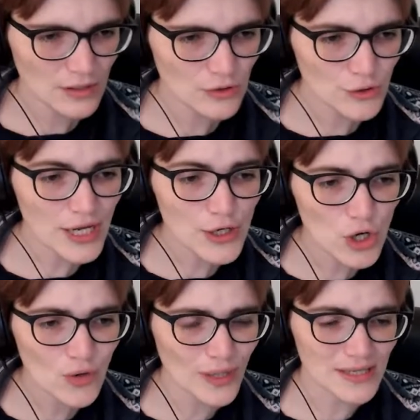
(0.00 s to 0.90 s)
Do they
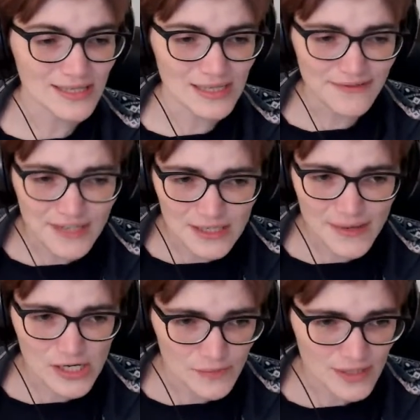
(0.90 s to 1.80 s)
know why the Cepheid
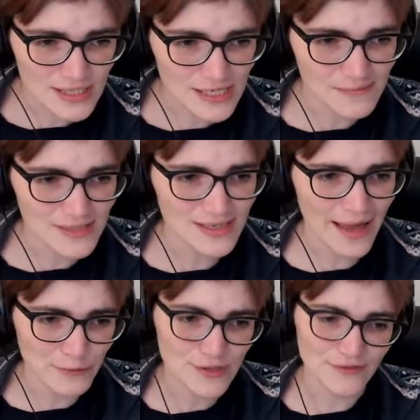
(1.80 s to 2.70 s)
measurement seems
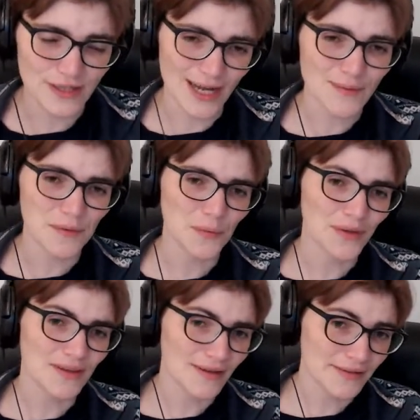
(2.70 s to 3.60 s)
out of alignment
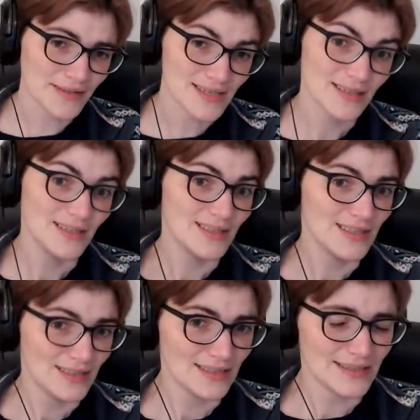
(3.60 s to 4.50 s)
with others?
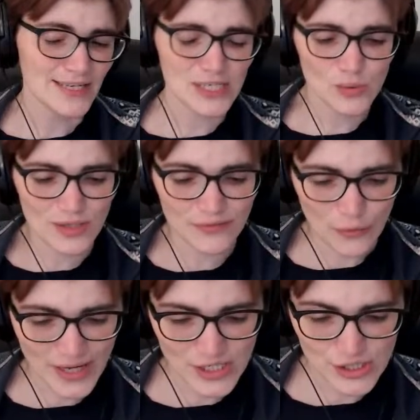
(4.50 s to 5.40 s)
This is one of the
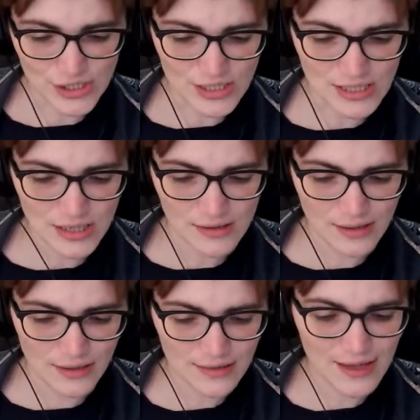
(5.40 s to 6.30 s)
questions.
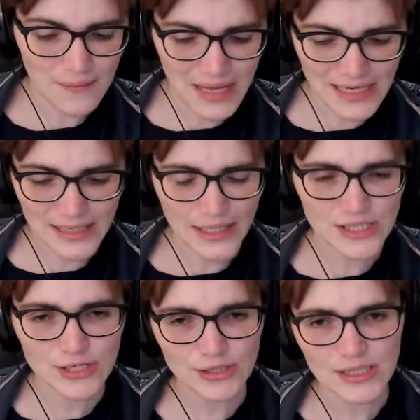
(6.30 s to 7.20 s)
Their main
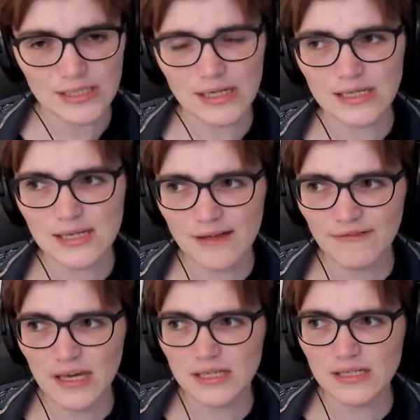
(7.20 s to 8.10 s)
answer is that
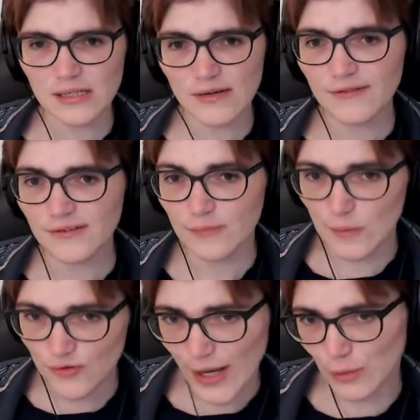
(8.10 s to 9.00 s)
Cepheids suffer
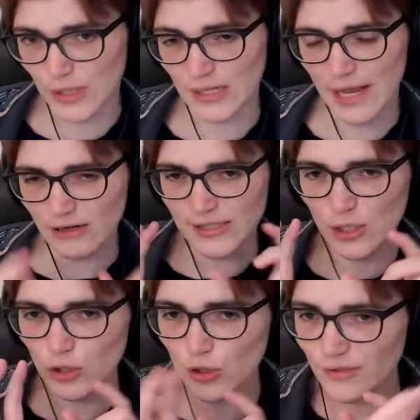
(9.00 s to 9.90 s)
from crowding. There is
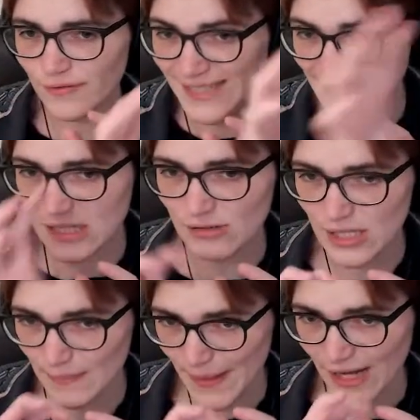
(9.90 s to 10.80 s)
a lot of data in
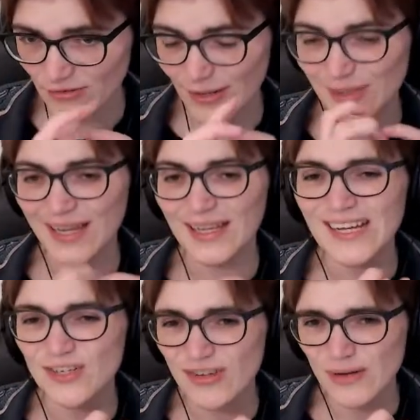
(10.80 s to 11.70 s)
the background that
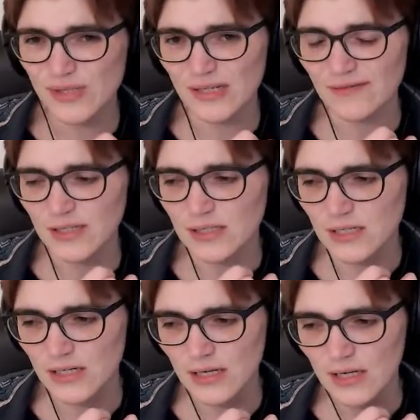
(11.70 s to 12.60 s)
can crowd Cepheids,